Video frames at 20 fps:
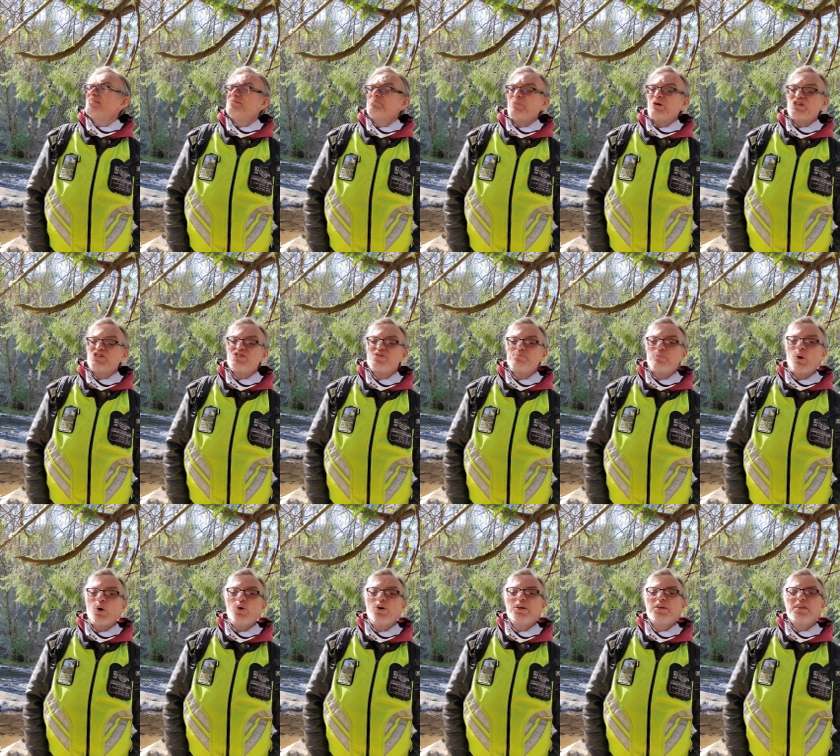my
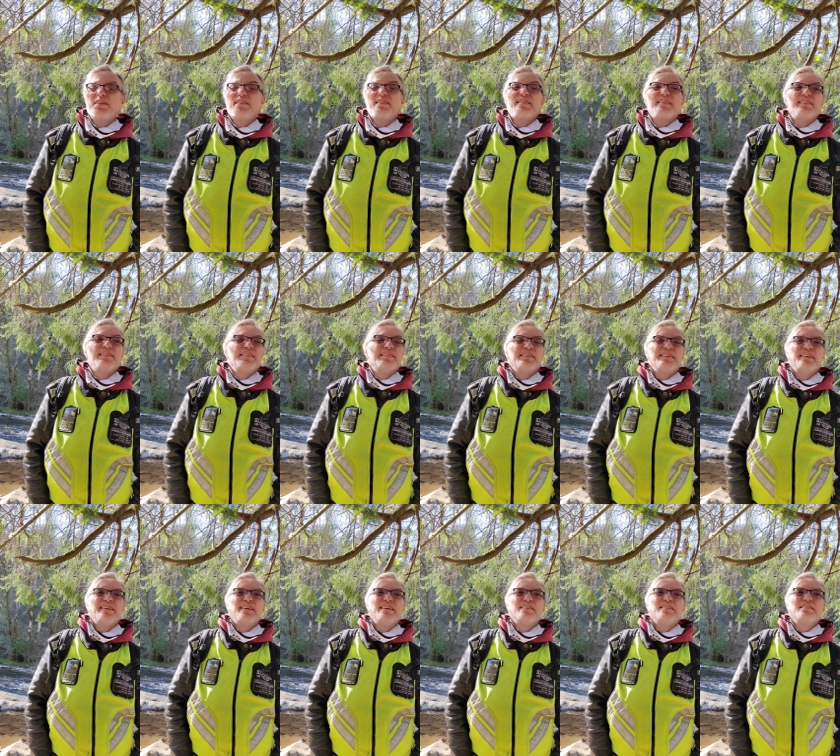spark and,
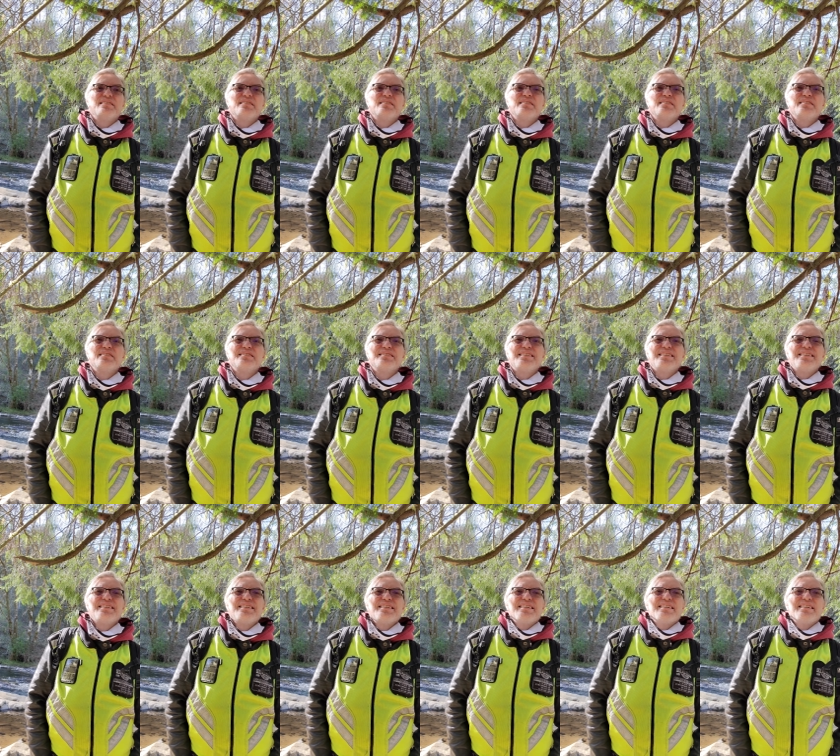and,
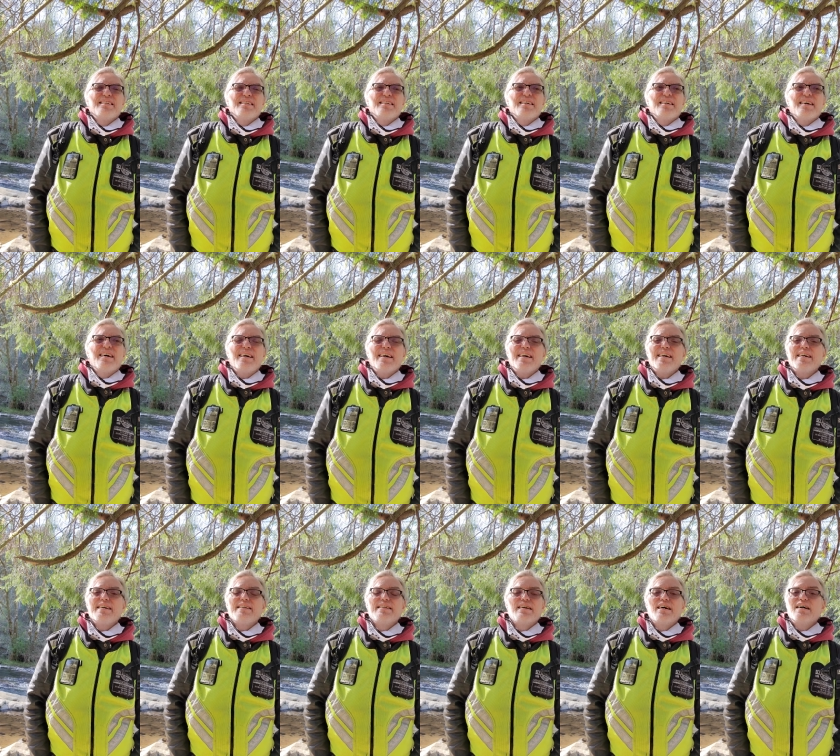
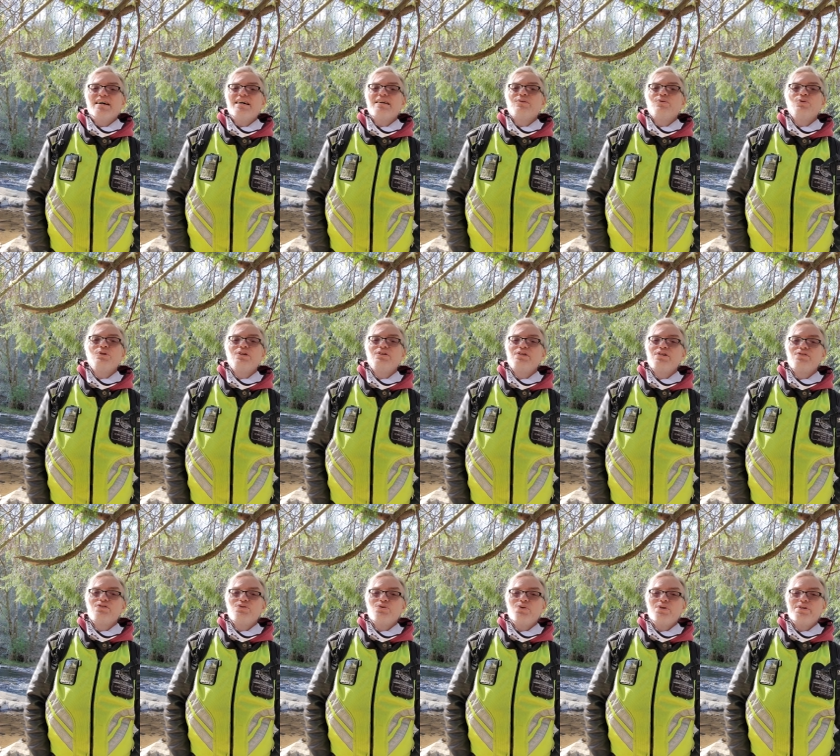and I really
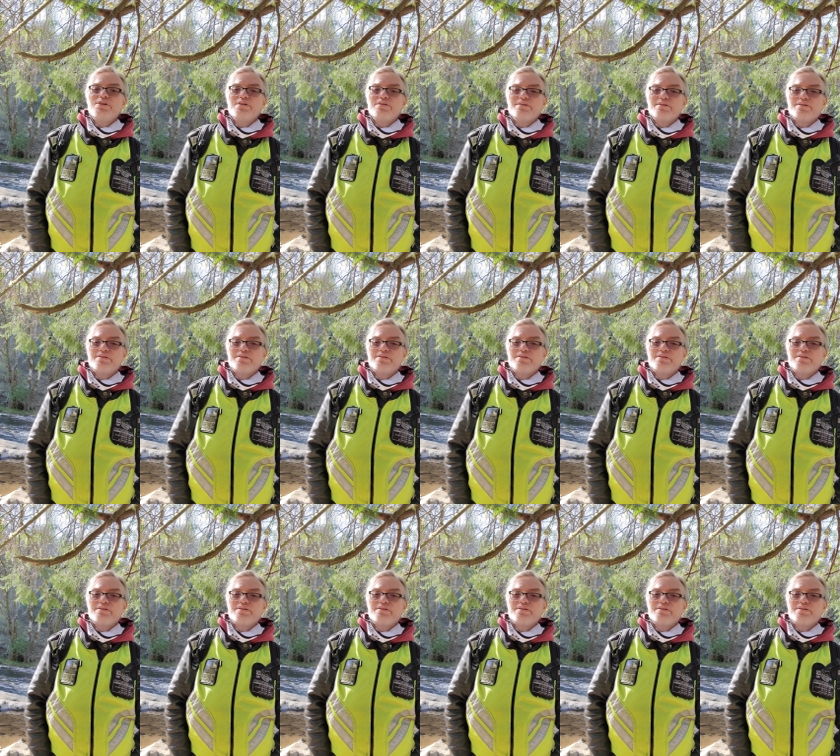enjoyed it.